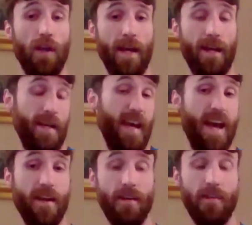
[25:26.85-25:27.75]
I,
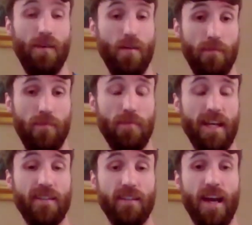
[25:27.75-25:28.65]
again, from from
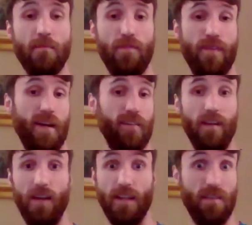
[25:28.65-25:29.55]
the entertainment
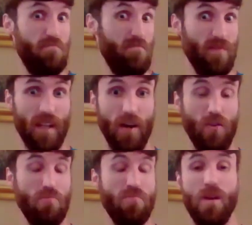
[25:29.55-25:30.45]
factor, like, you
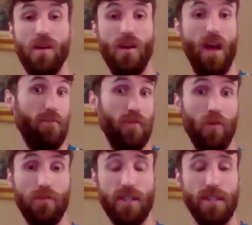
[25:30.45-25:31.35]
know, everyone
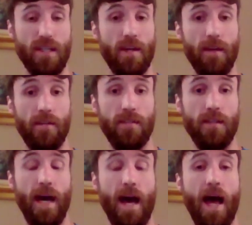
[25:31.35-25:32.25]
loves to see
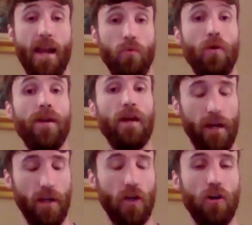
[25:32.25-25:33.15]
see that, and it would
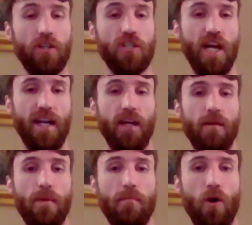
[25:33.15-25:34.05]
encourage that a
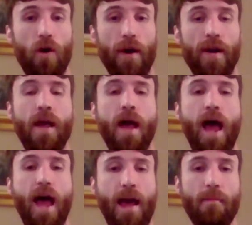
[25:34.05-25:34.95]
little bit more.
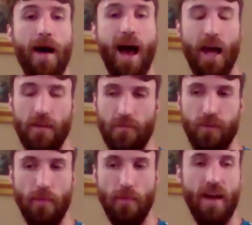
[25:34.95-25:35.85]
Um, and
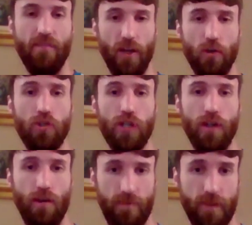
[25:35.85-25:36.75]
from an
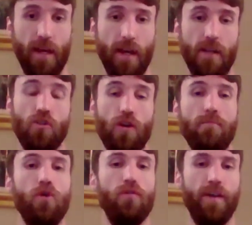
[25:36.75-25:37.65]
evolution of the sort
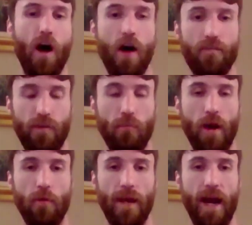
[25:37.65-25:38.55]
of moving on from
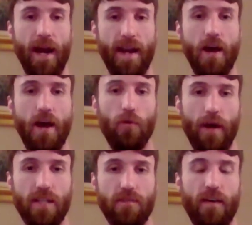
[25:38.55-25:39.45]
where we are now, the
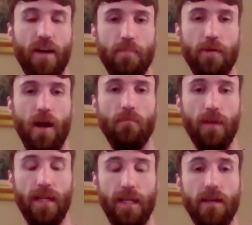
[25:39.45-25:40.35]
way it's very
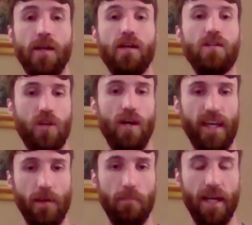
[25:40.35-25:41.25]
predominantly
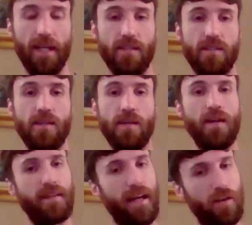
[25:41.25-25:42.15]
psychic blitz,
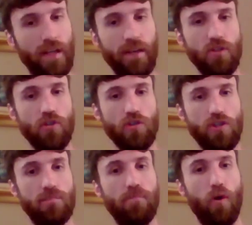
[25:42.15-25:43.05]
that could even
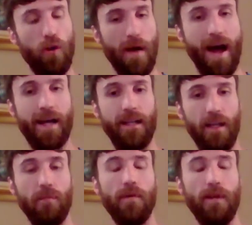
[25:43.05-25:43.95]
just pull back a
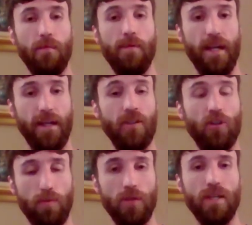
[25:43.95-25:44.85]
little, little bit of the
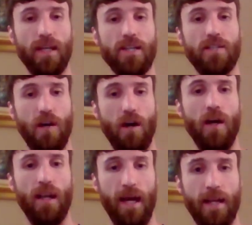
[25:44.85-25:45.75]
W T
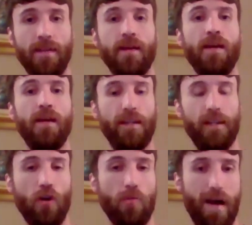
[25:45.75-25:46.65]
style and, you
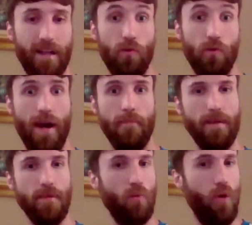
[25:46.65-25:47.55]
know, go back to where
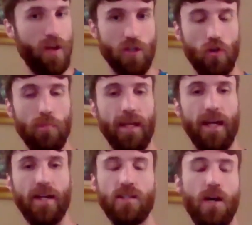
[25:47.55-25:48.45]
maybe it was a couple of
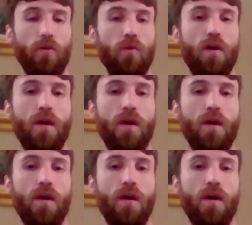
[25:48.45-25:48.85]
years ago.